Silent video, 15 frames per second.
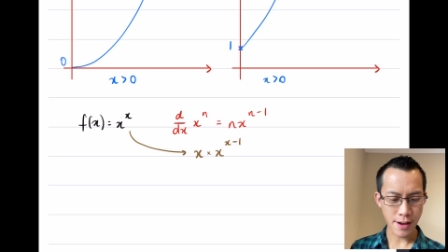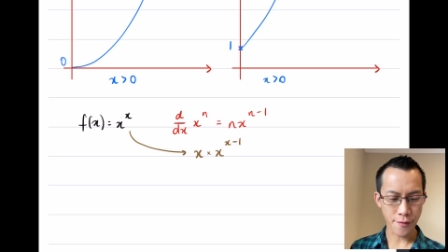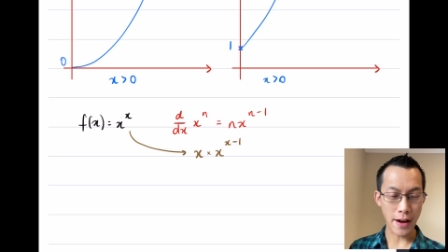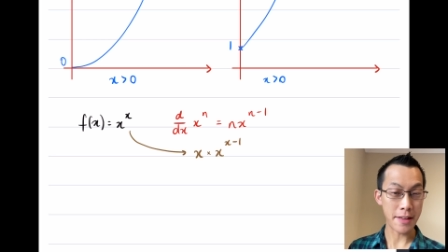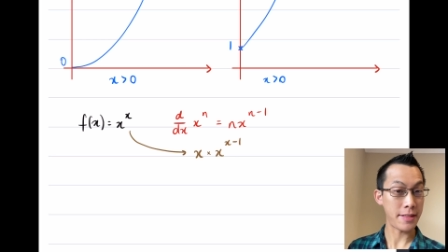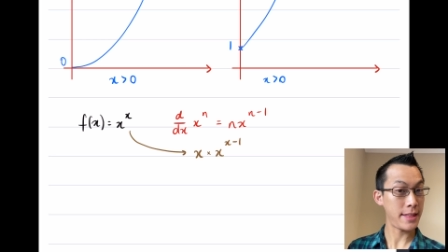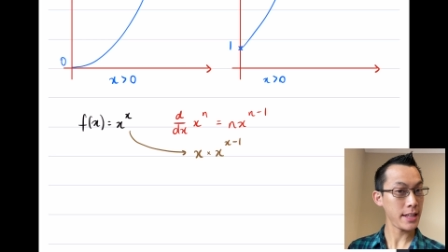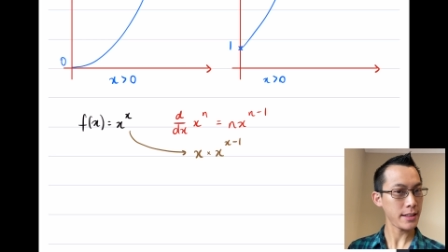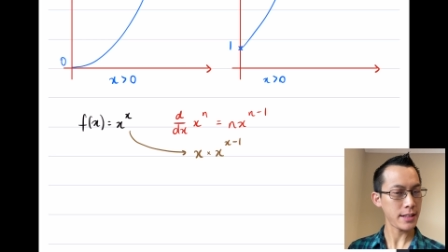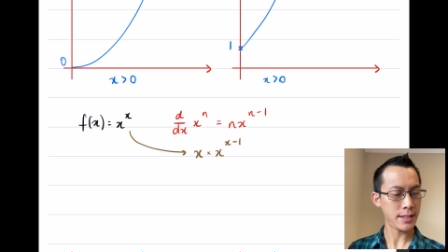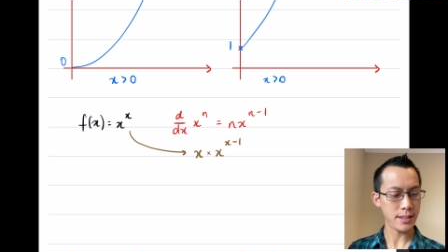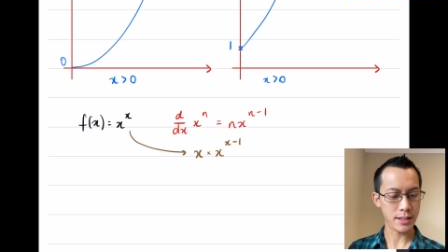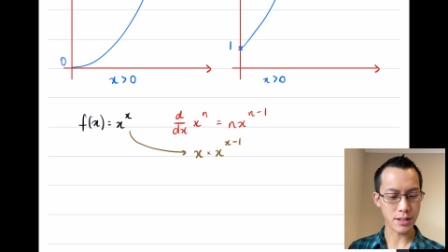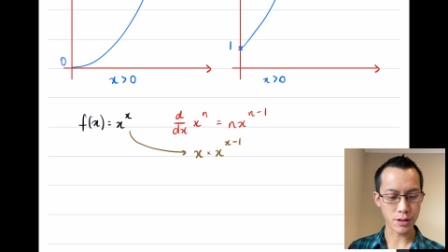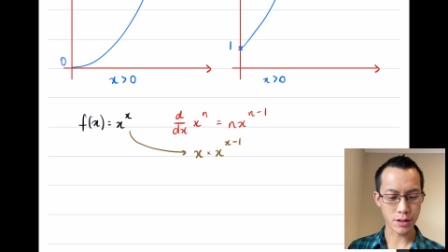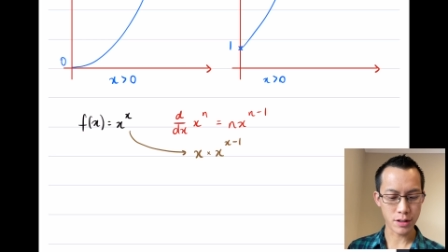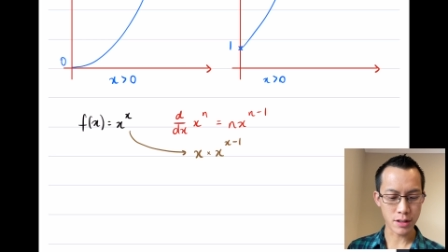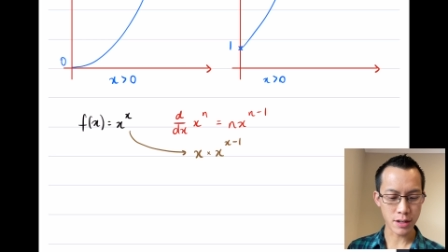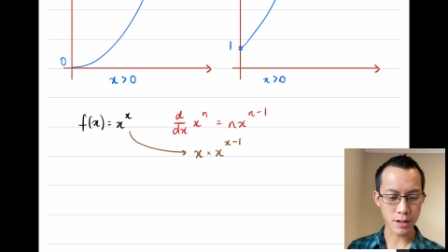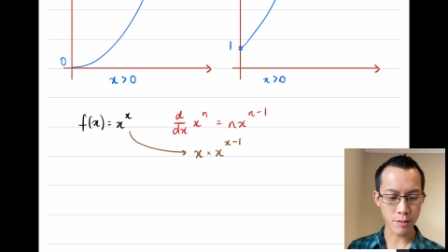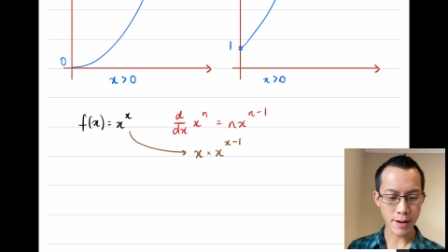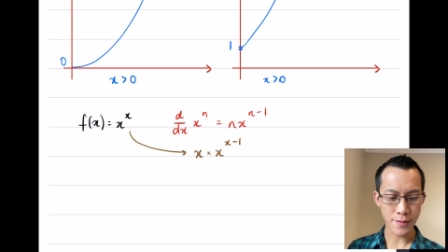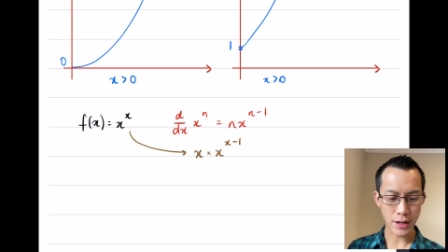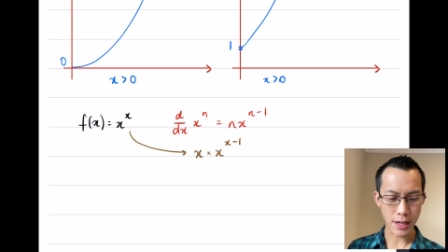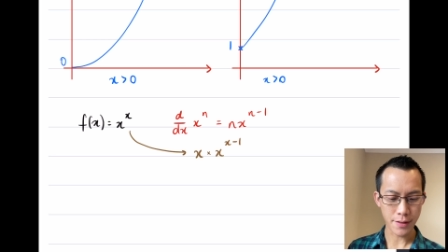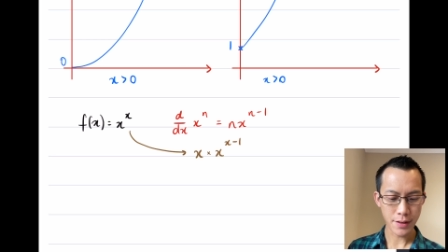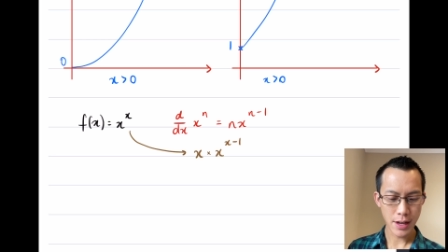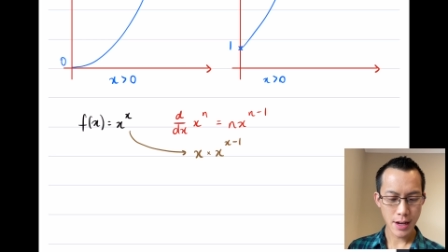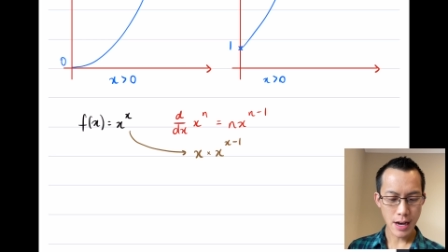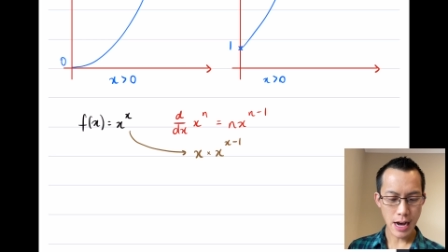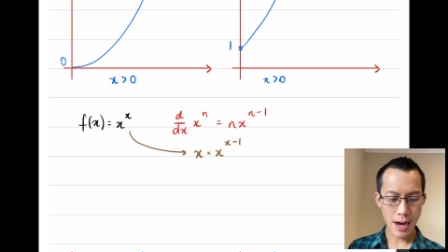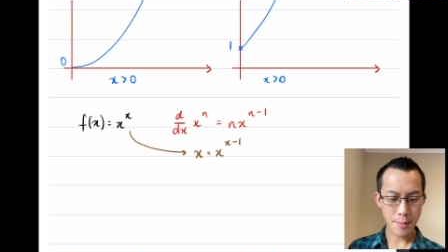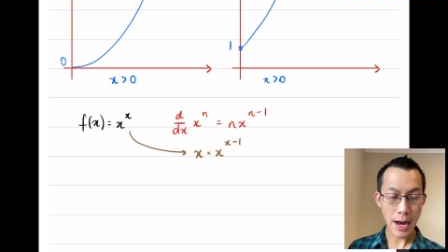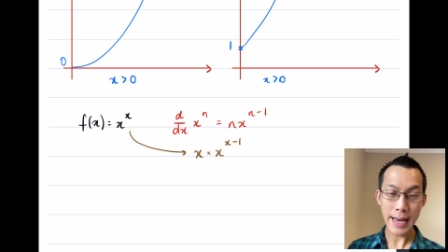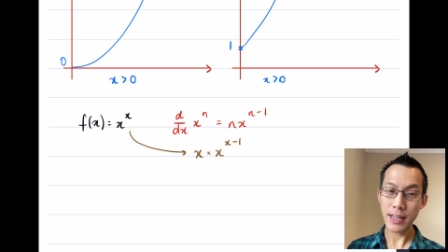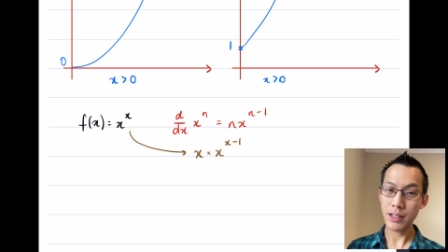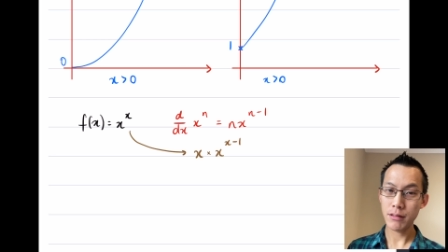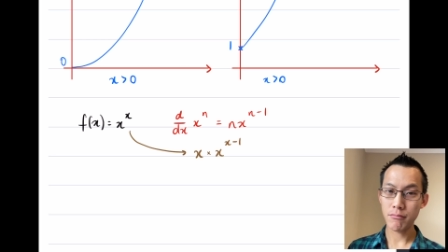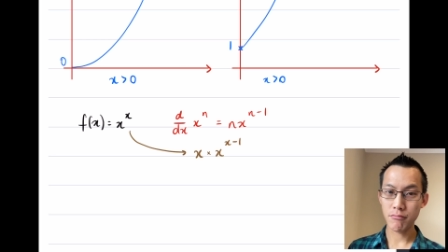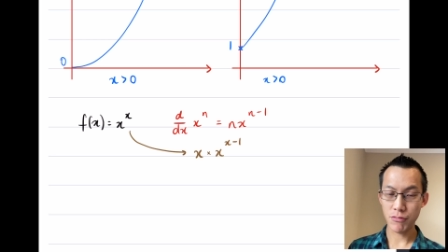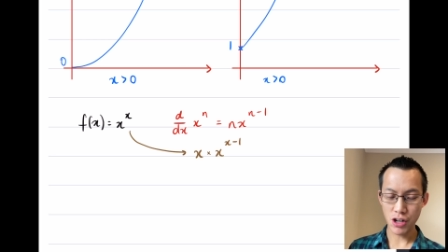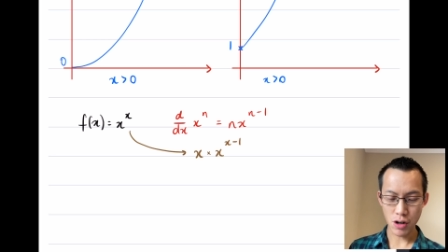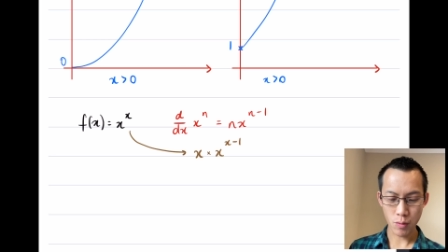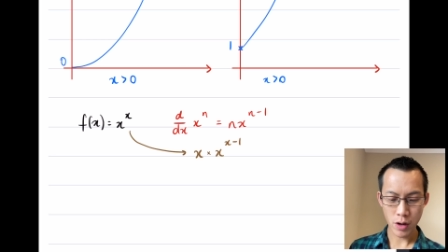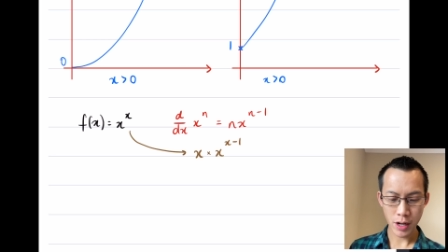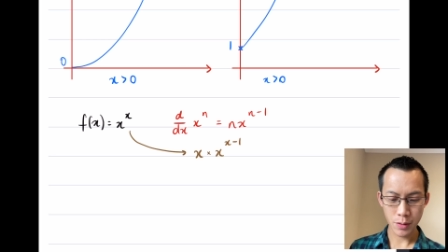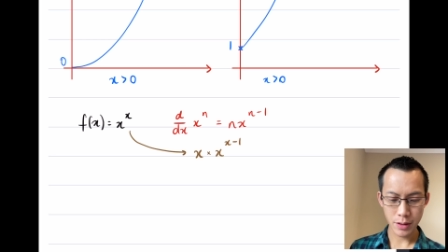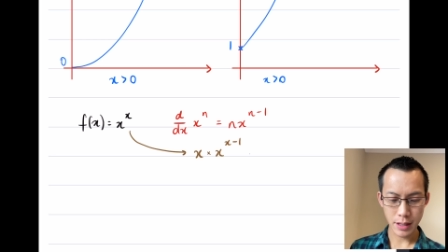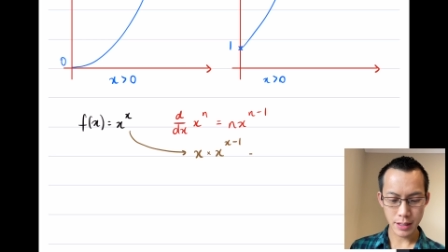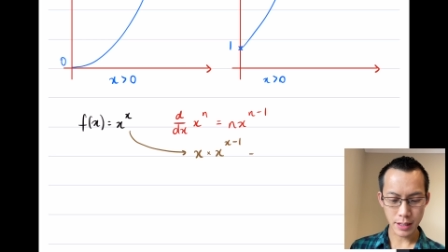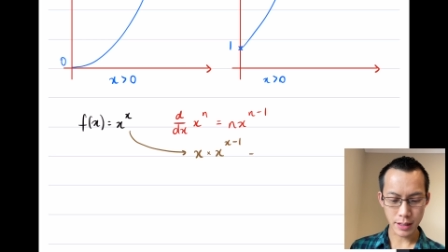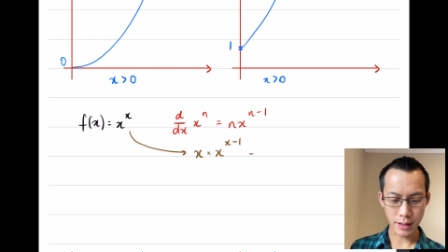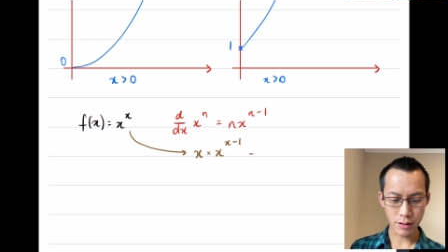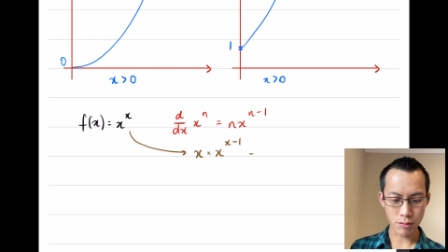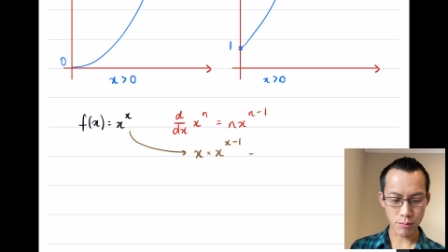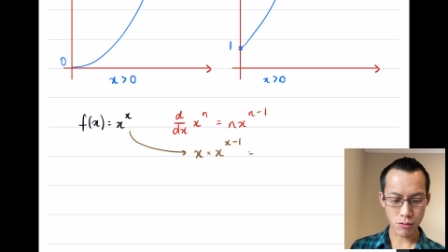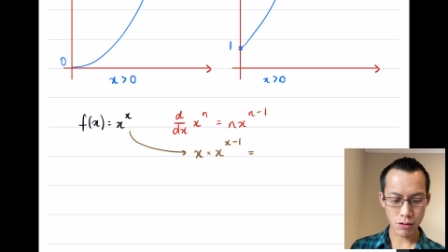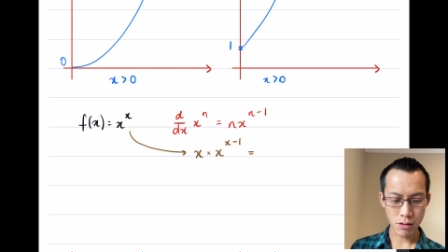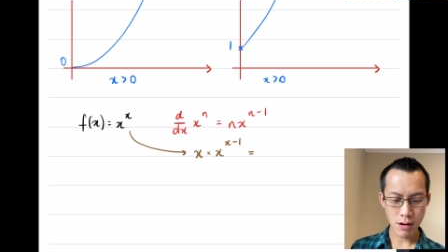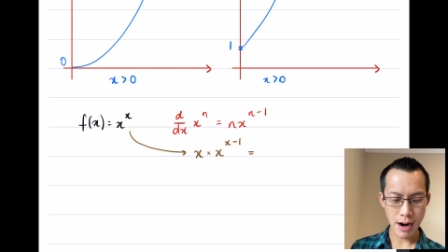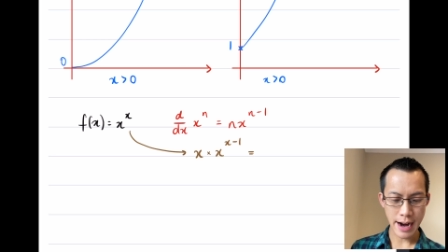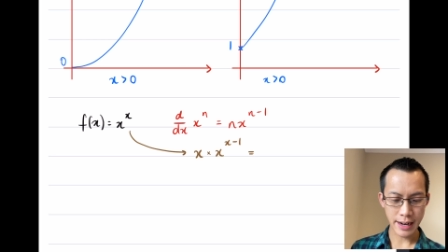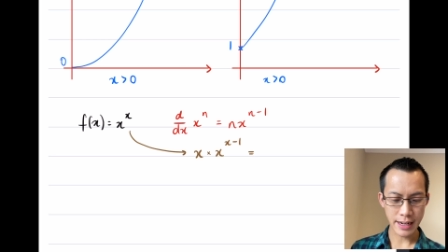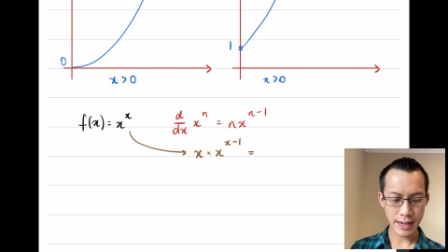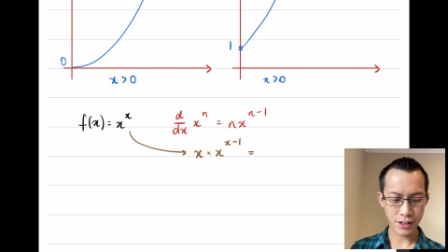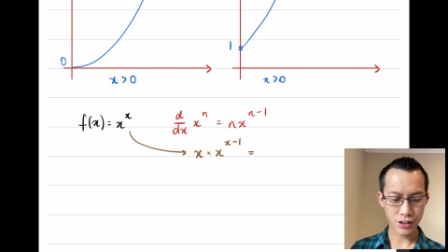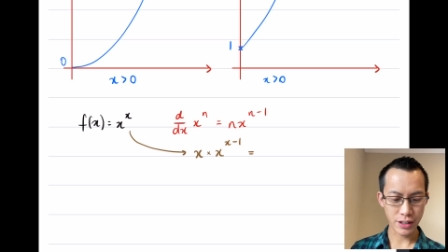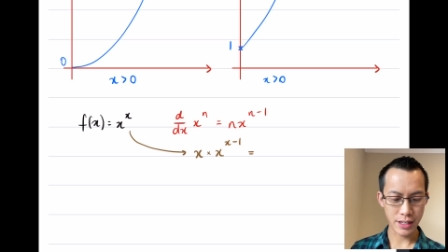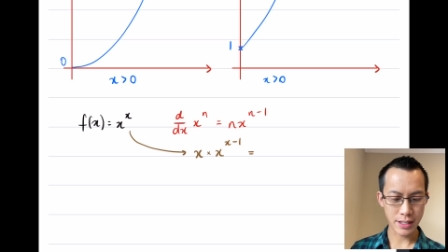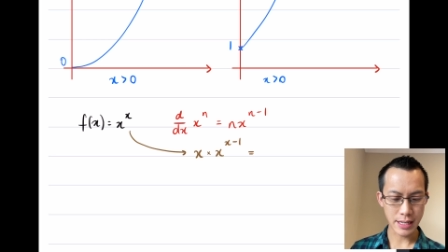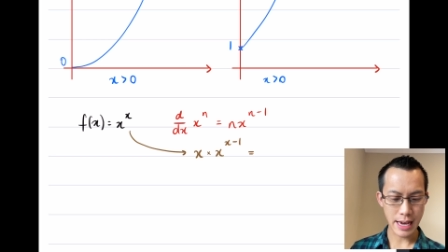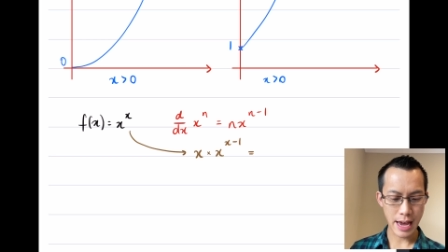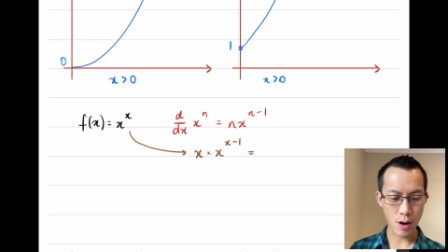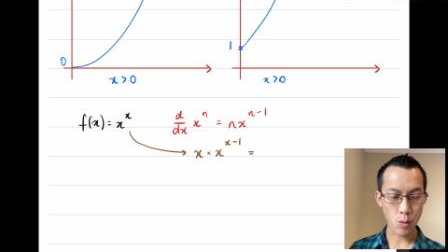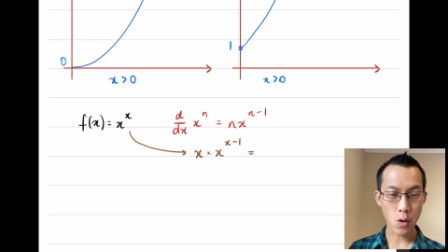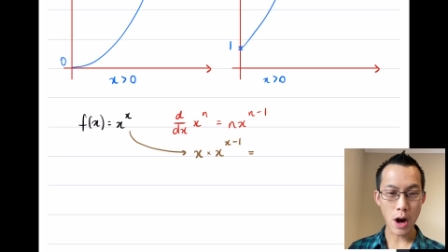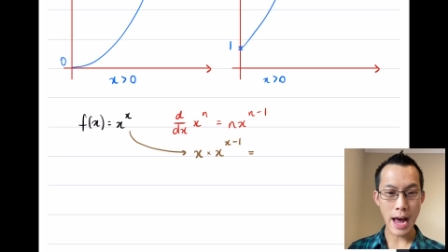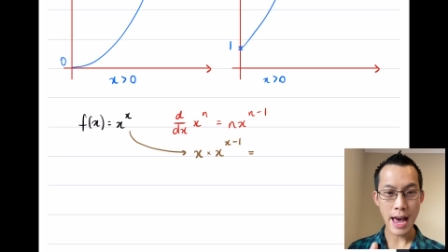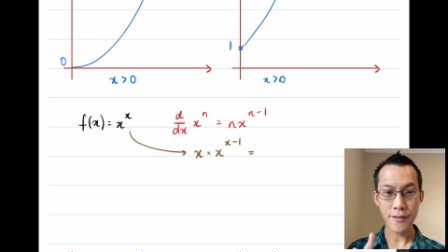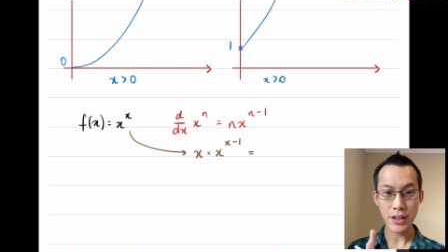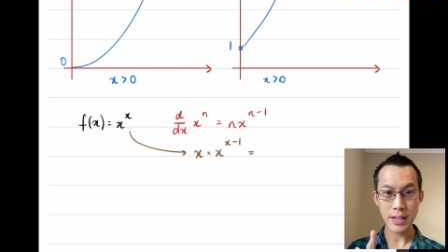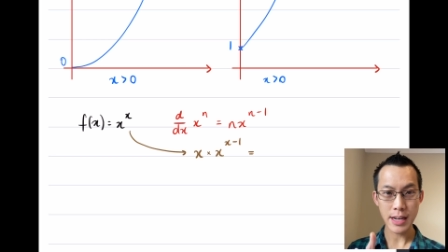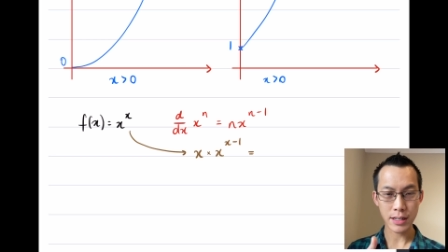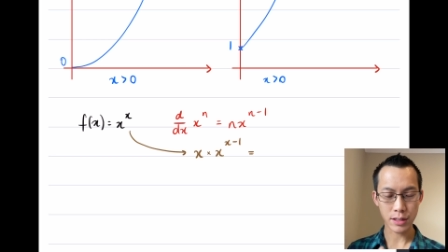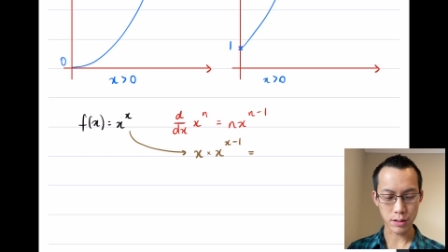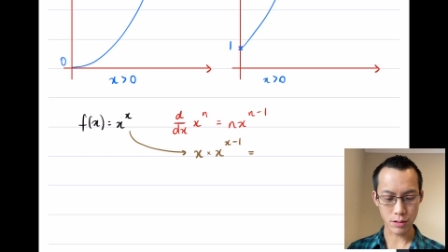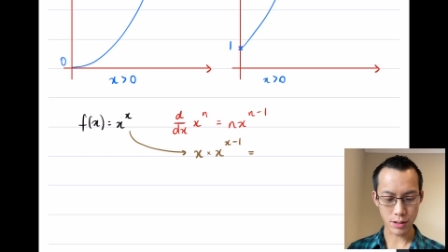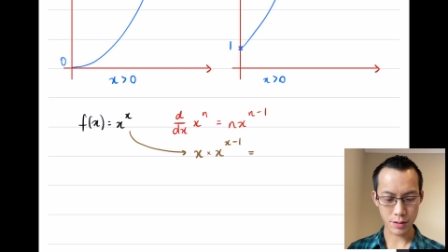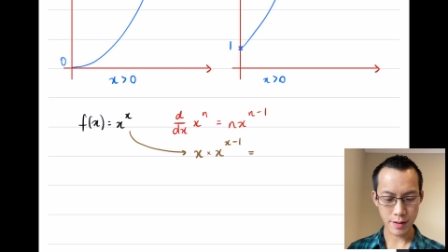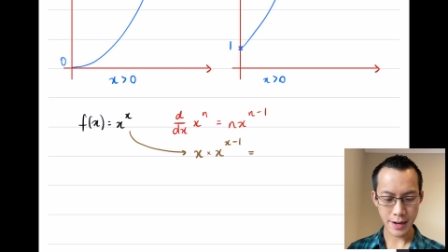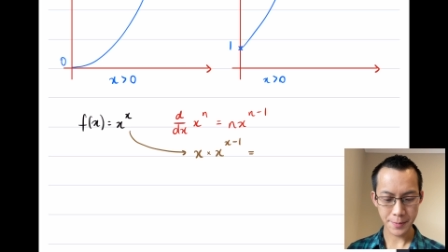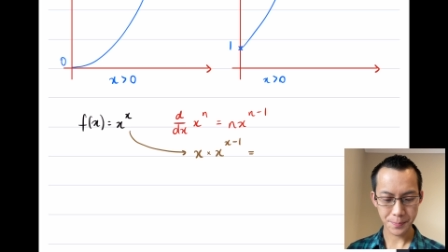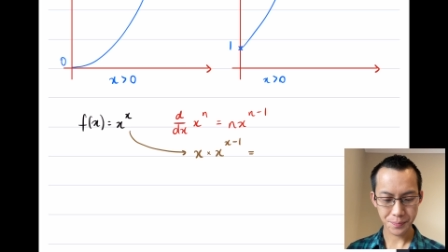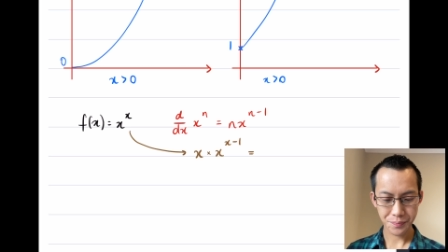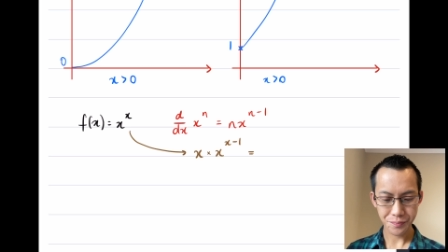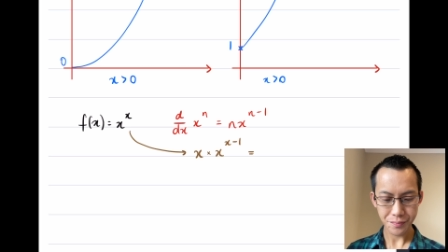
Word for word: if I think this is the, the derivative, um, I can you know work with this a little more. I can actually say, well, I have index laws, right?